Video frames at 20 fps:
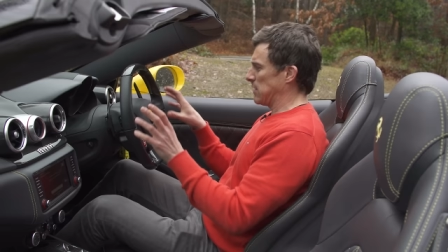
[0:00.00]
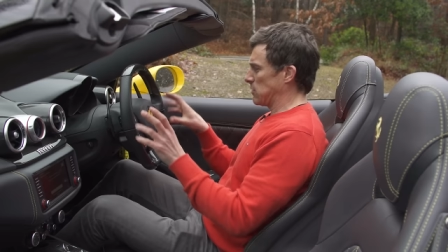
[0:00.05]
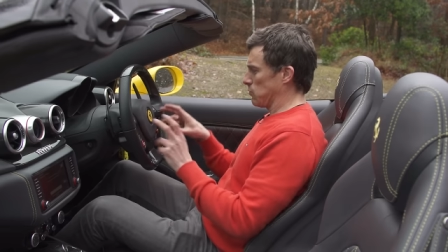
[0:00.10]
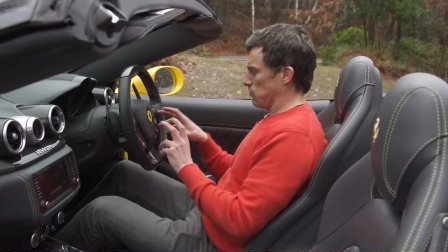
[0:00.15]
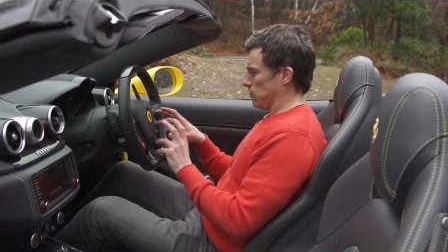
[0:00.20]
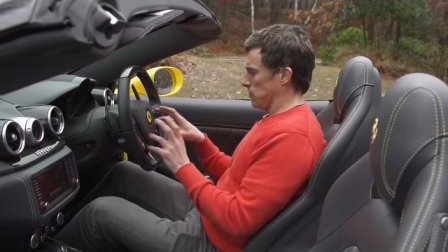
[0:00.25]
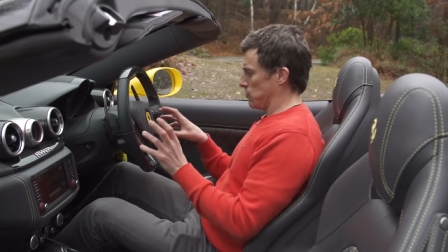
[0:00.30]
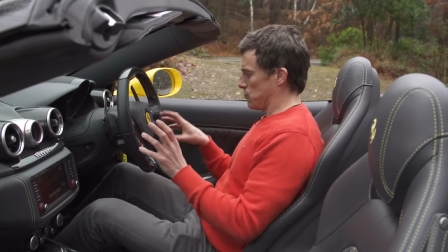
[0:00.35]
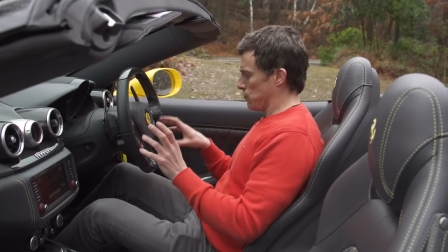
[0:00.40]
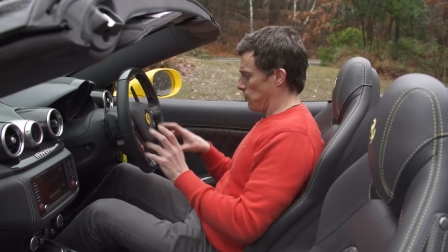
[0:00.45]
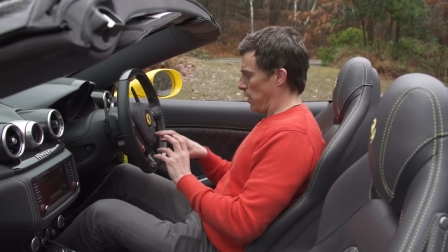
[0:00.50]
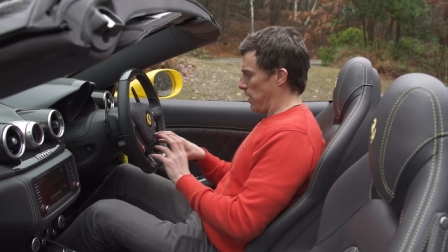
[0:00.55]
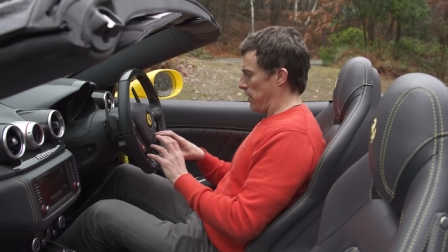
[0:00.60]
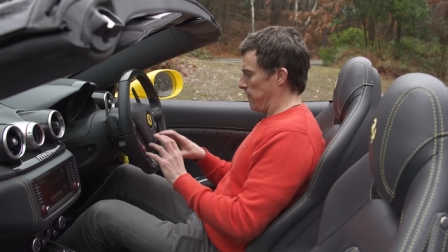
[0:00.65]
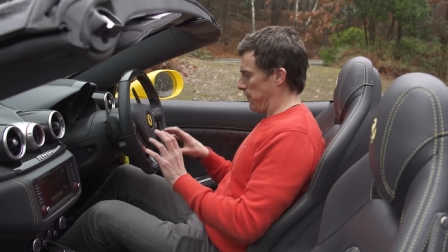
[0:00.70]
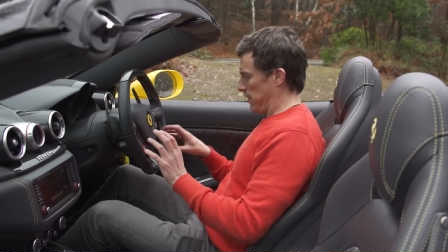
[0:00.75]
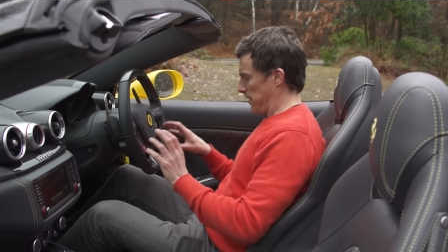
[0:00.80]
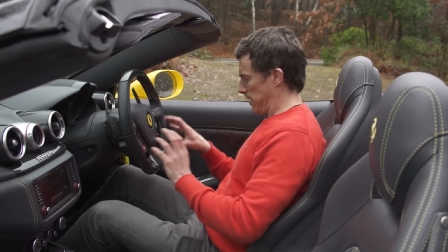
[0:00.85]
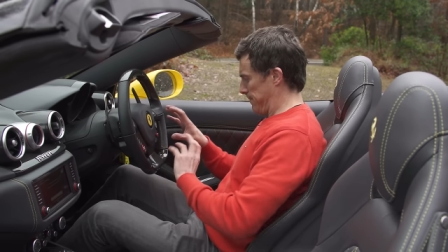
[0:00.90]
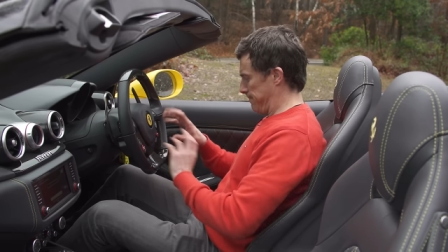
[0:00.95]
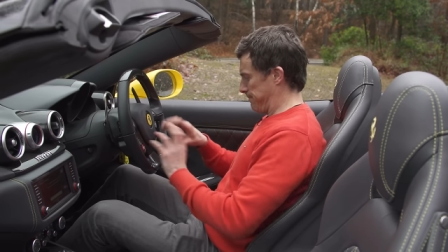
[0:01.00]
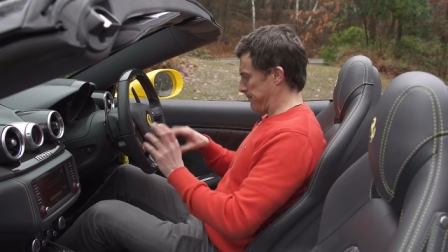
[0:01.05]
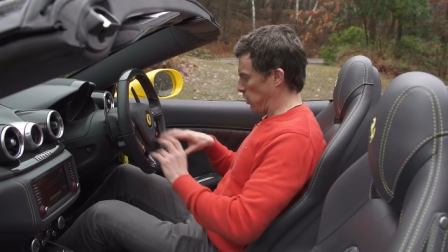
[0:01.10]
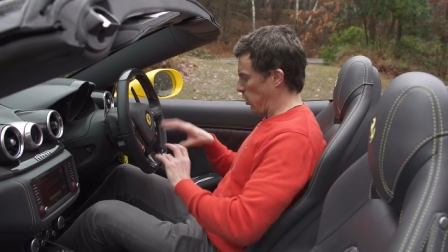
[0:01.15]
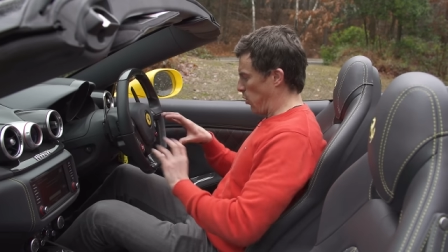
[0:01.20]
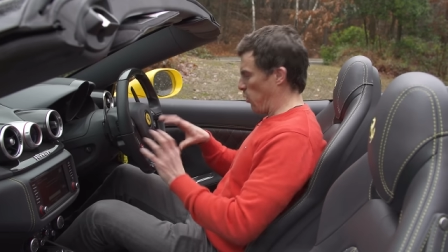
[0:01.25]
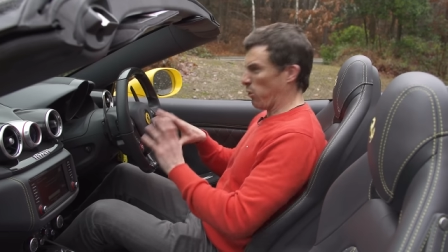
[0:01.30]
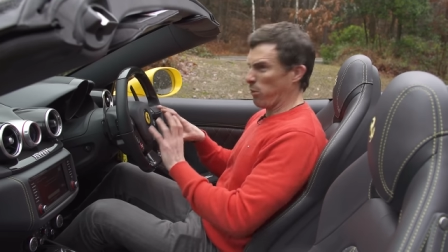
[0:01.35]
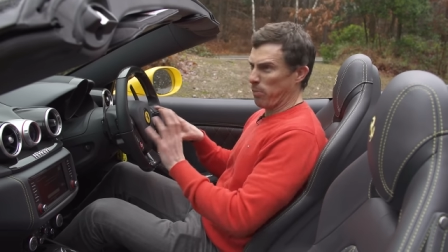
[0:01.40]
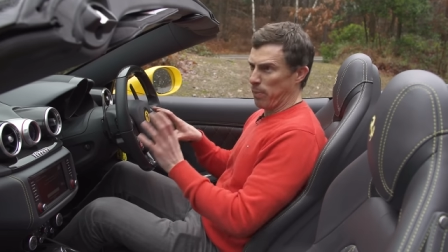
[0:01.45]
it's called the driver
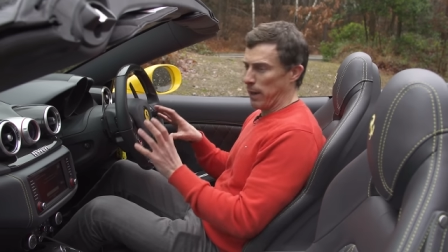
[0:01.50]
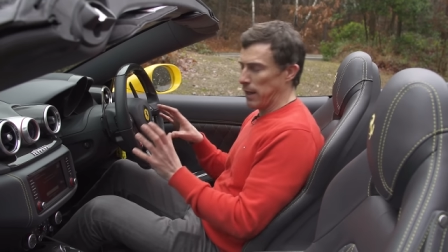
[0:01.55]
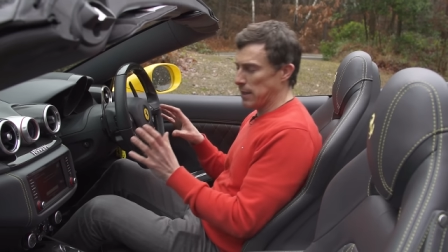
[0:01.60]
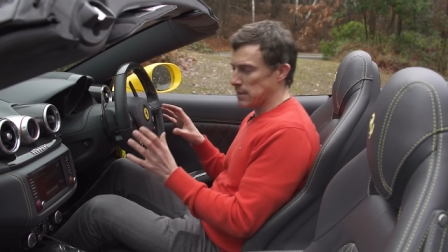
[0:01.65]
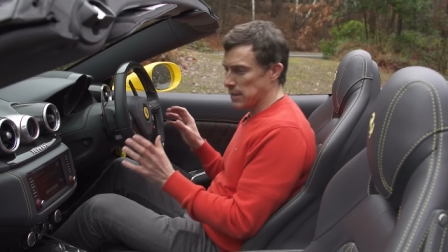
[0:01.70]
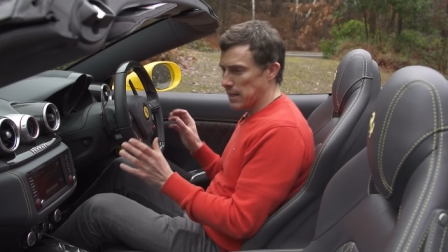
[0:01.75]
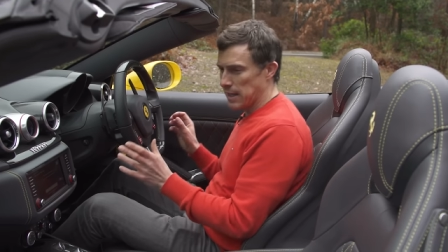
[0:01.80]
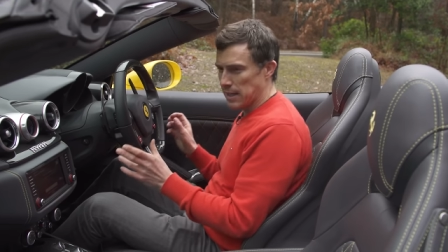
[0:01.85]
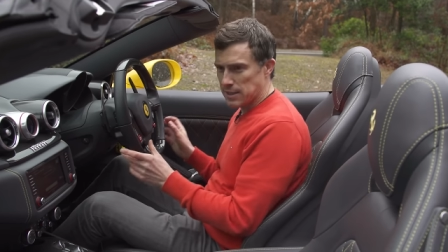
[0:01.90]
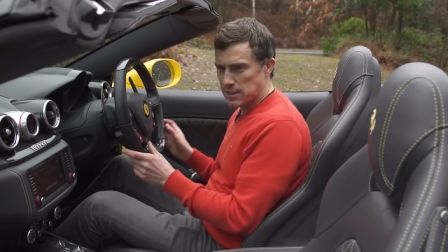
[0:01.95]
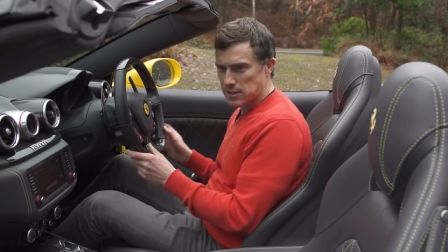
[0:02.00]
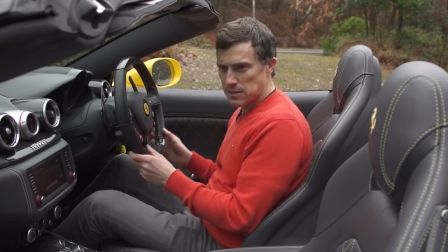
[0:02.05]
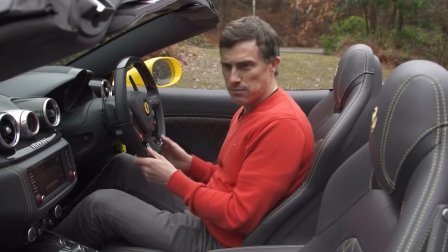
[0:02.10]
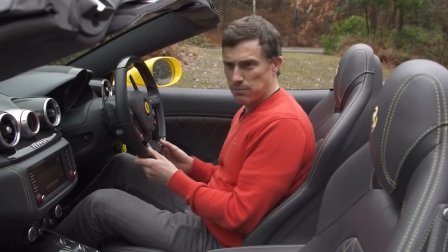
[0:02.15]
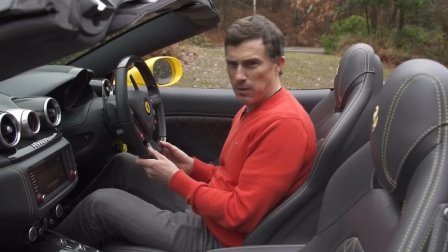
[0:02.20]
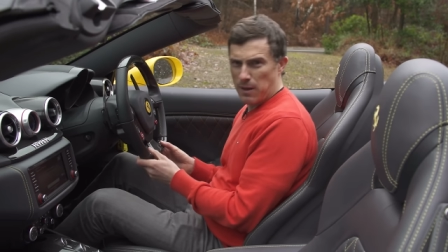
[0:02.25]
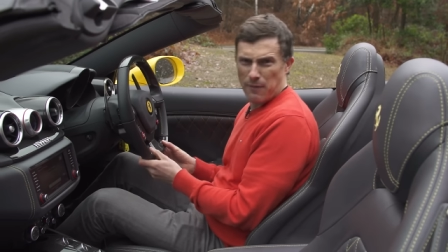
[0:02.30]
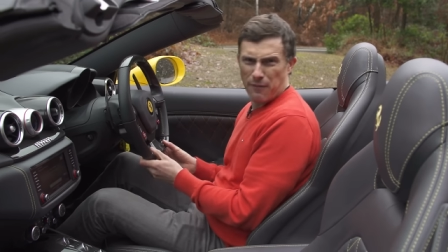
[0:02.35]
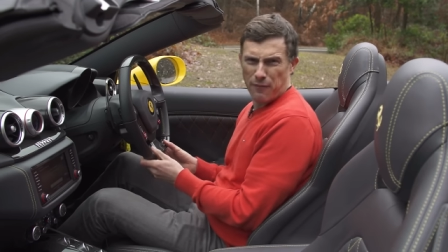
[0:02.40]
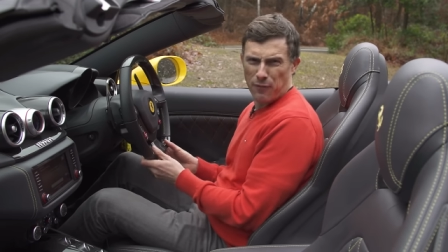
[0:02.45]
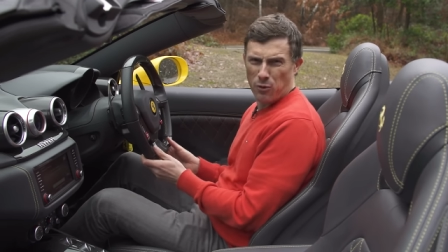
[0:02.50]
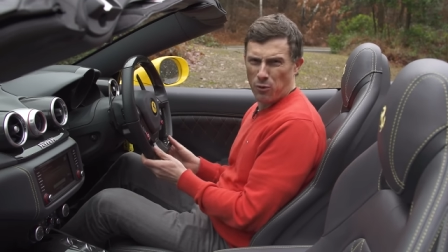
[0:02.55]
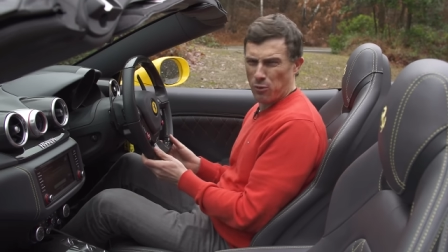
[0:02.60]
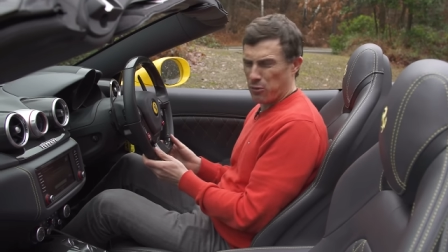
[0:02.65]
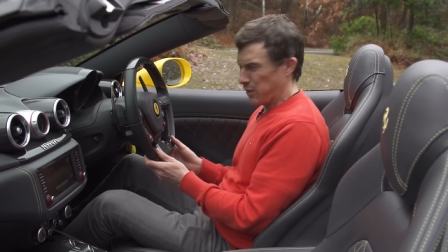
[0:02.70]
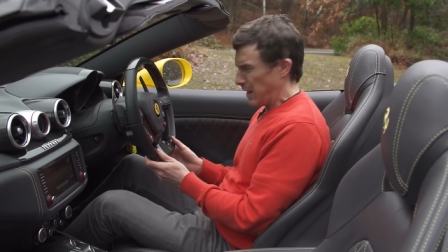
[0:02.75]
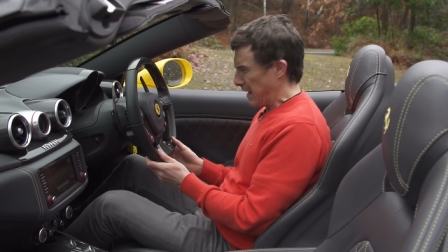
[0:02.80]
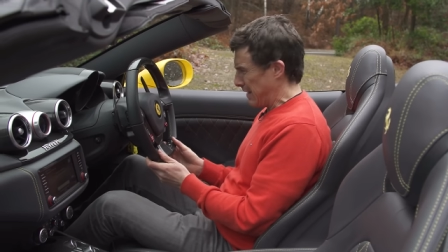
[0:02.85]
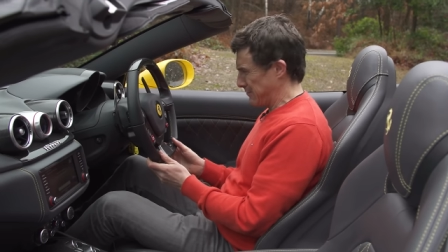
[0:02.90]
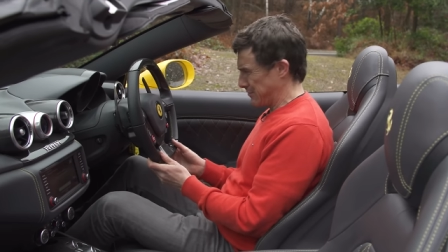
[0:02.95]
cockpit, it's about
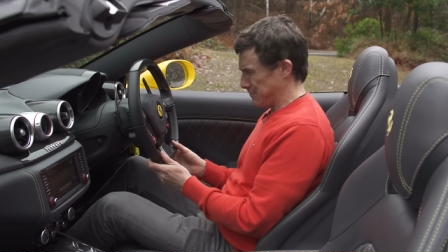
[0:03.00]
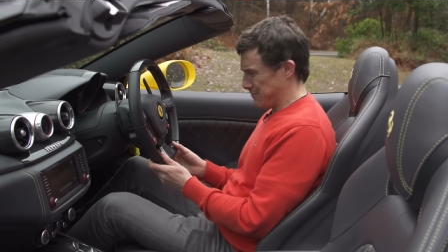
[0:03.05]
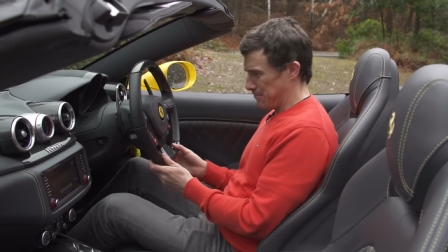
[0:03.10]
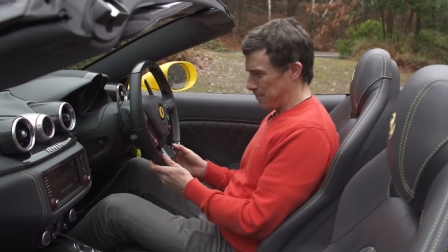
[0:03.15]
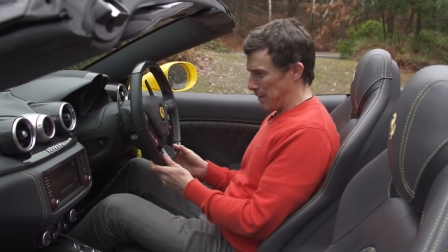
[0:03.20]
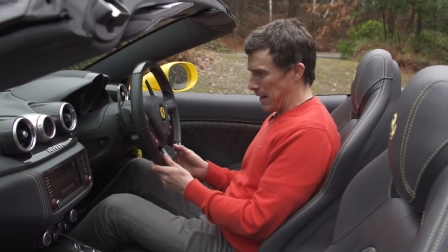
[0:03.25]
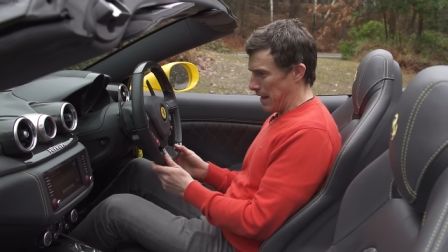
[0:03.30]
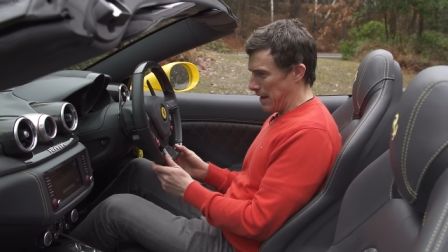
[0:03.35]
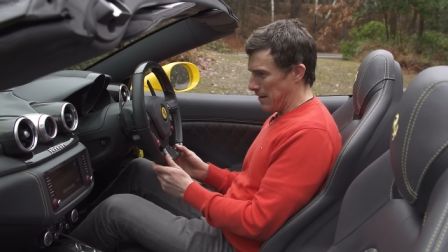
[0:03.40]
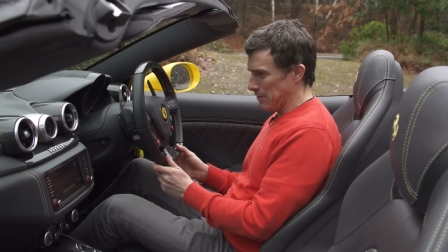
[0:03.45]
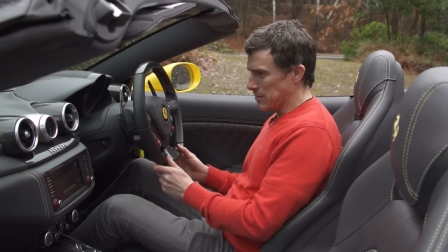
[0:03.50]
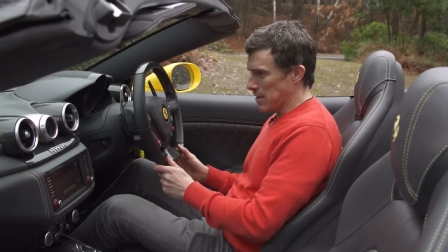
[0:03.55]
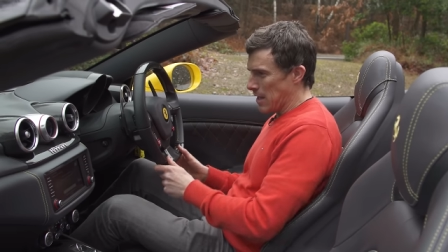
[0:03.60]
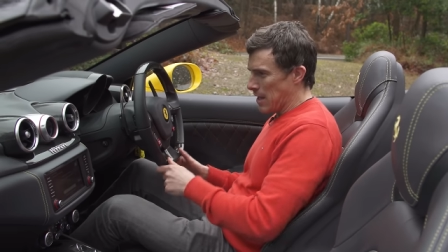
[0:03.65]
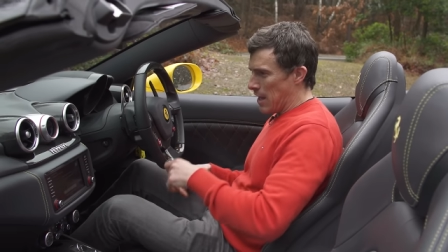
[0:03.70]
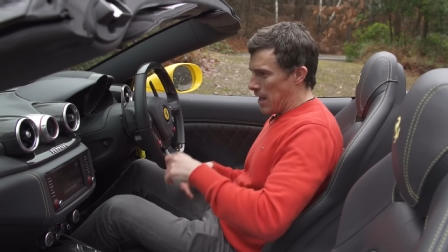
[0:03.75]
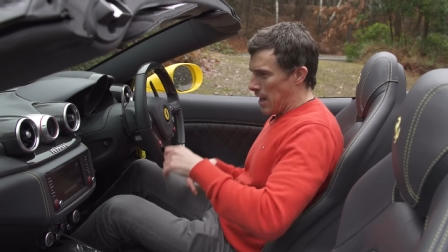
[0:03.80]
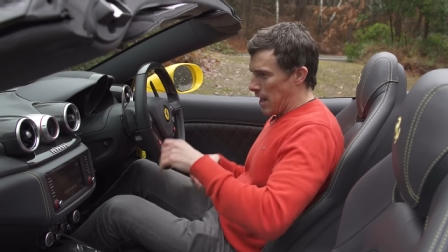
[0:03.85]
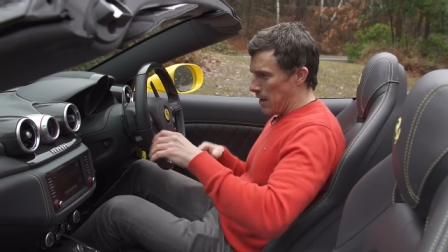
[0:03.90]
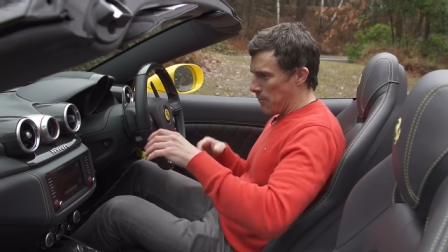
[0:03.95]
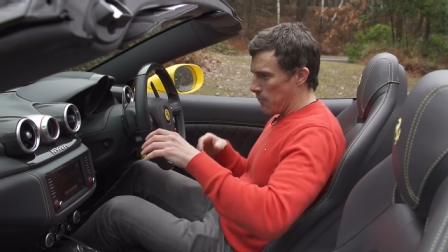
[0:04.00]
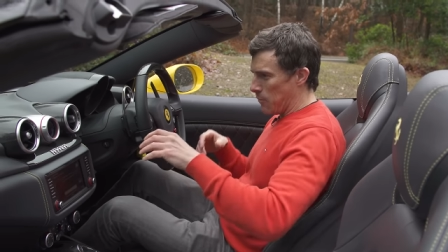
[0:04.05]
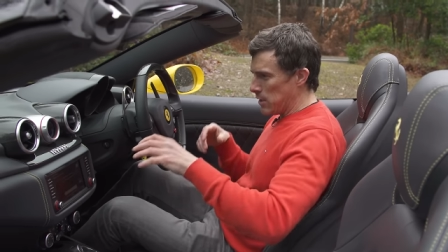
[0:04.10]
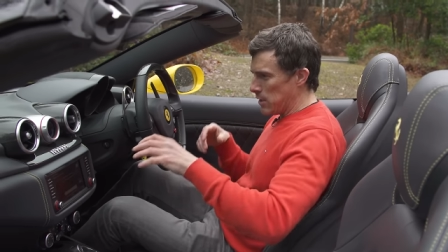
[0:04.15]
£4,000. And